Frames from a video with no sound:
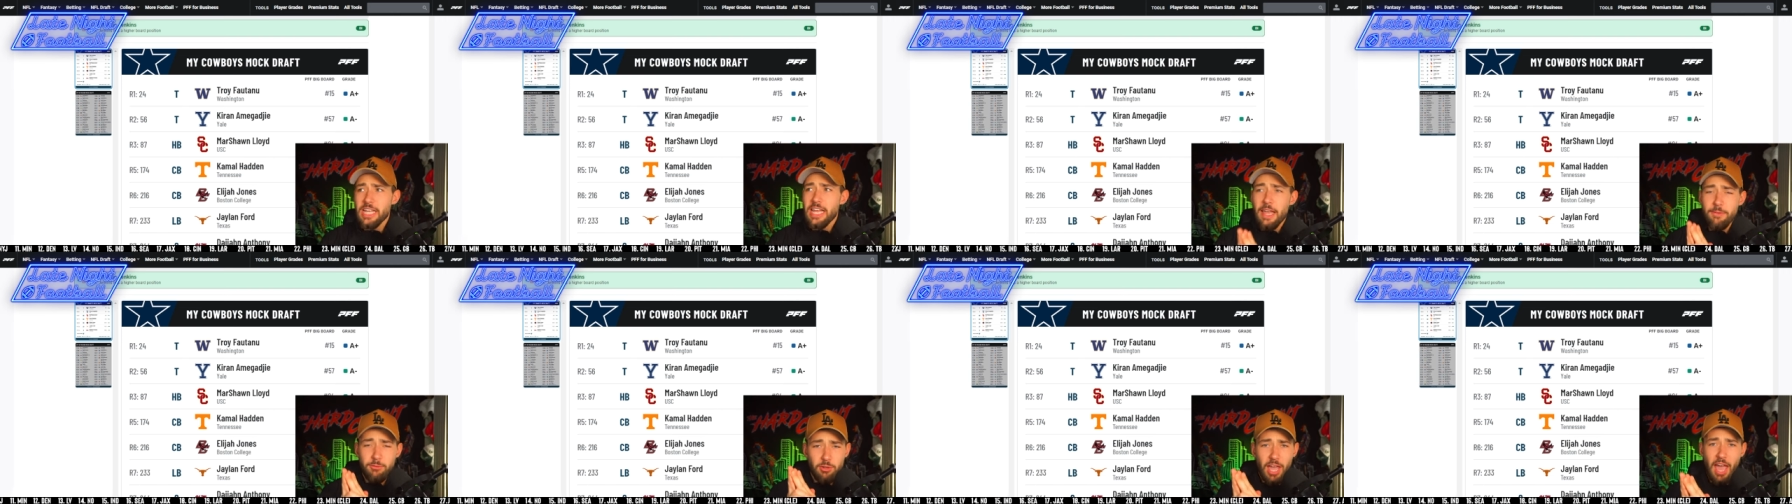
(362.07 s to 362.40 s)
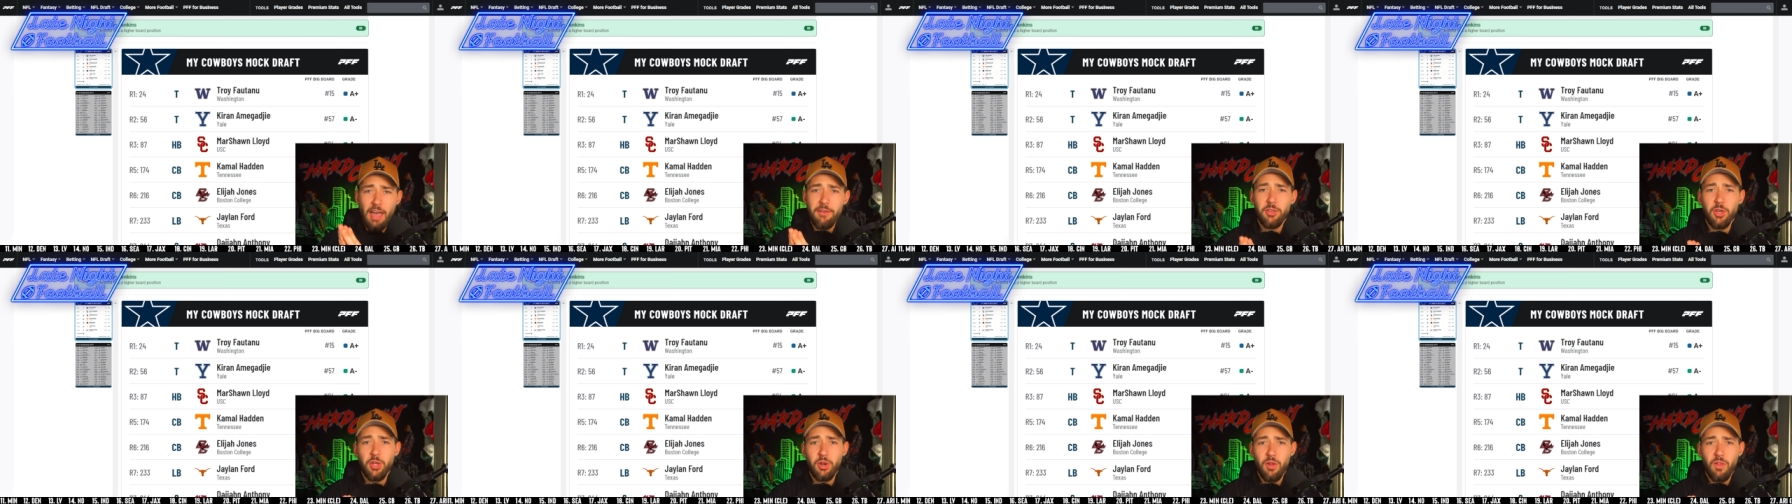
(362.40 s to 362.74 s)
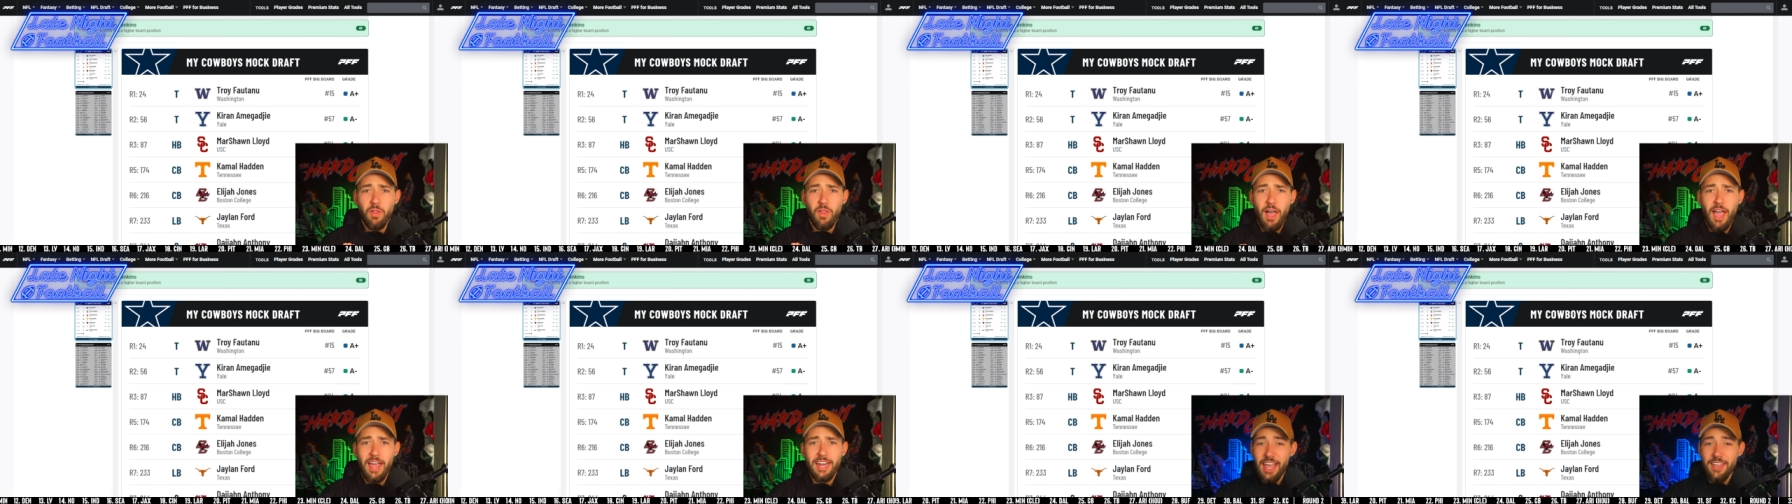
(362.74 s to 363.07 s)
if you have a good
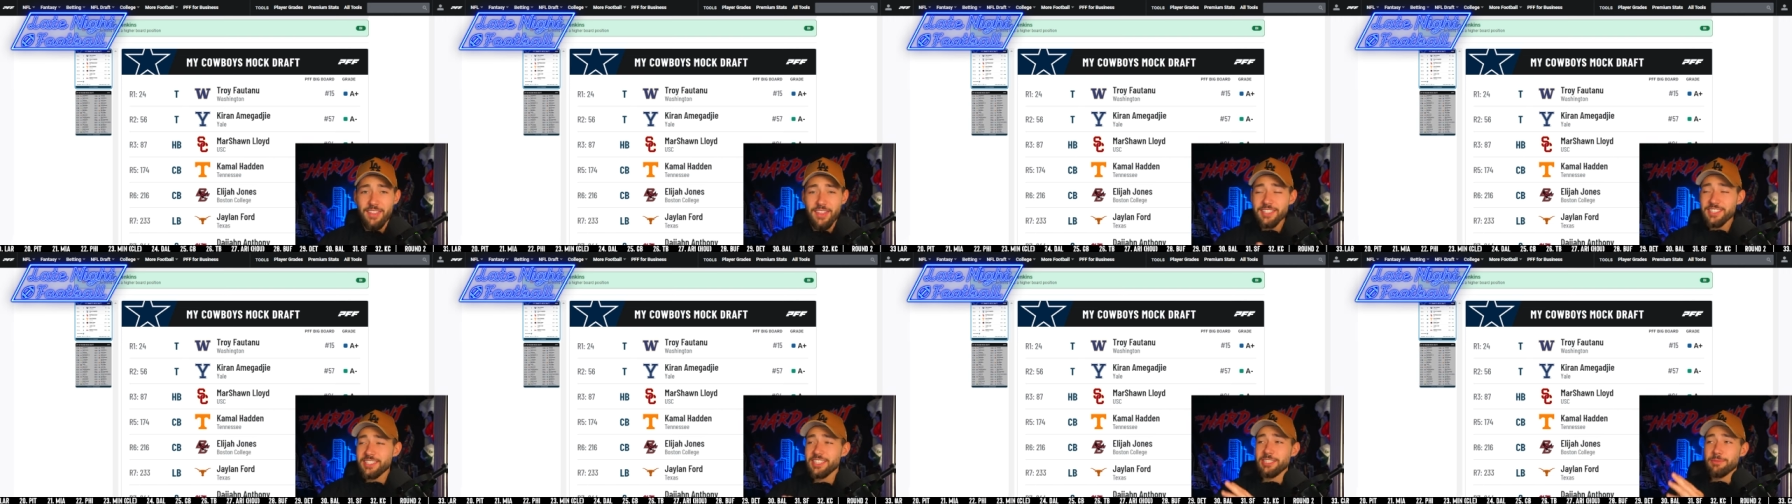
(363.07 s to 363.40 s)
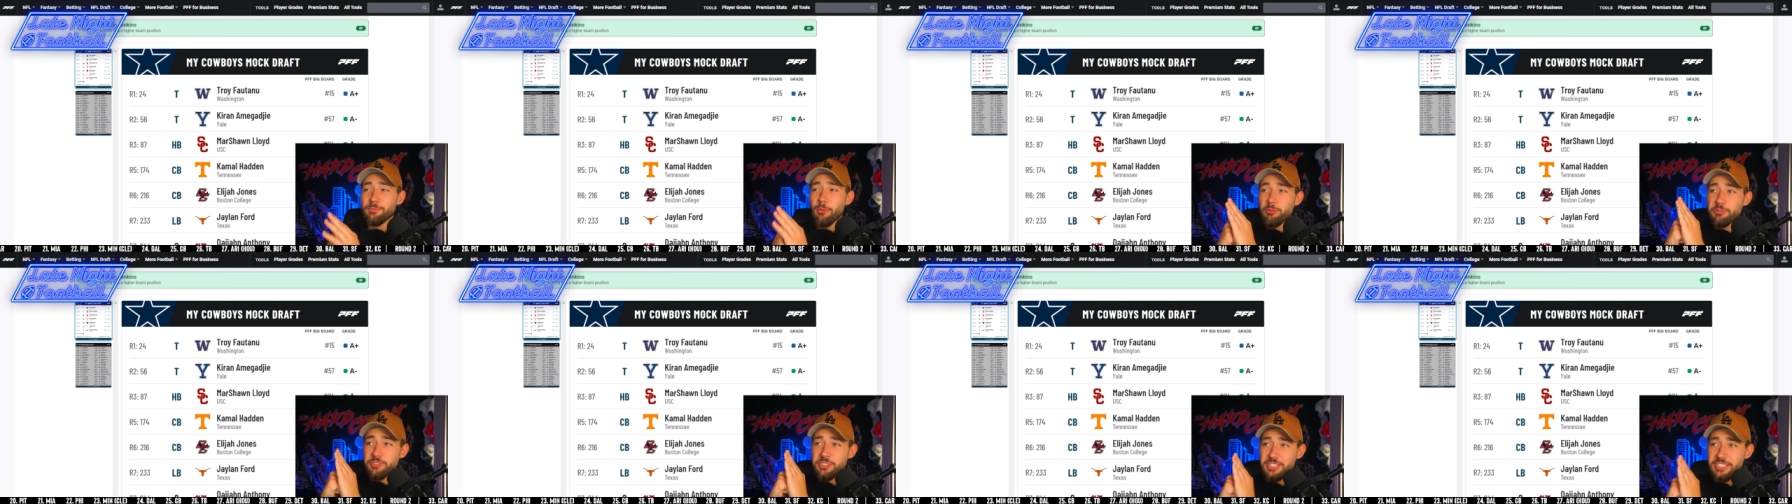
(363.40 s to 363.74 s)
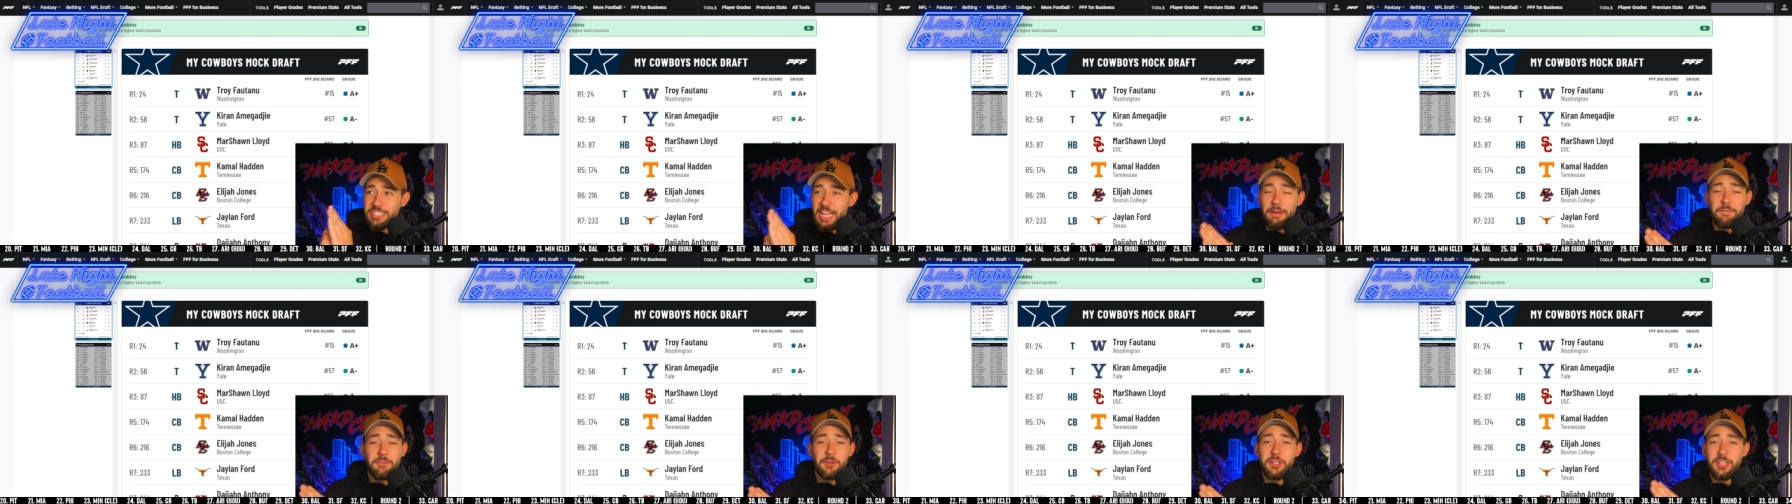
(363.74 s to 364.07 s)
O-line, and this is most
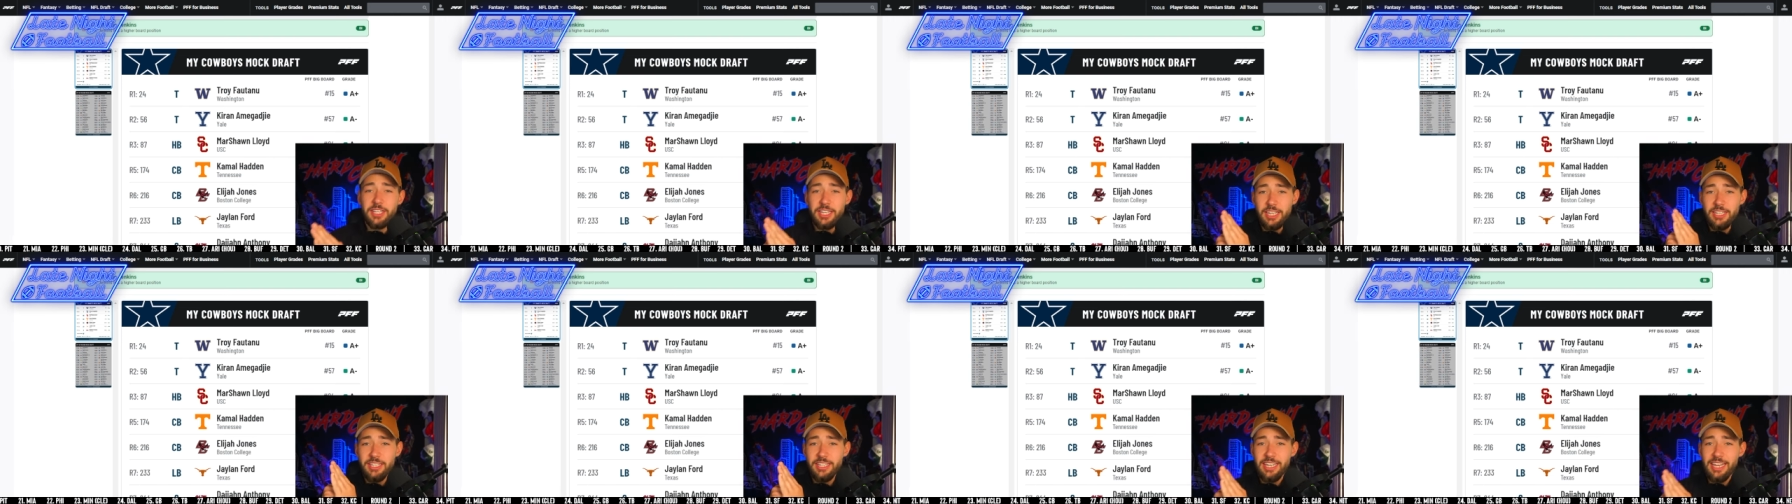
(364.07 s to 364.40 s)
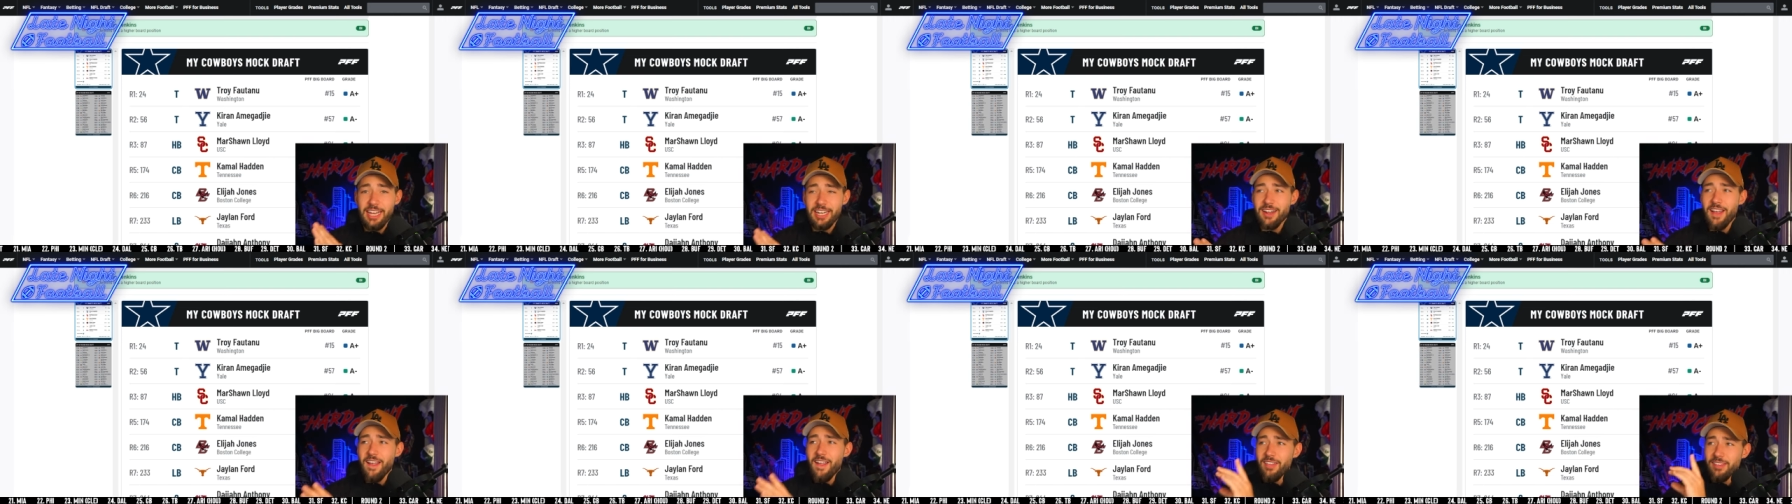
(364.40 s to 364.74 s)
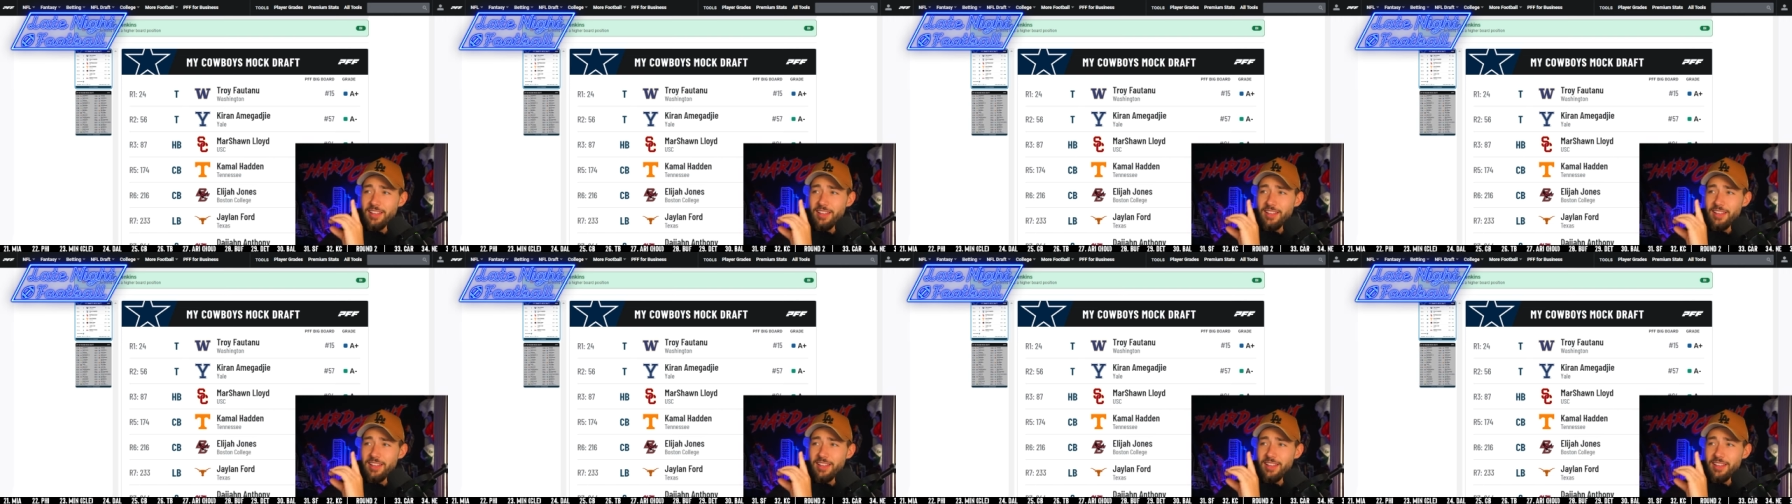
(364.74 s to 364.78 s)
definitely a need.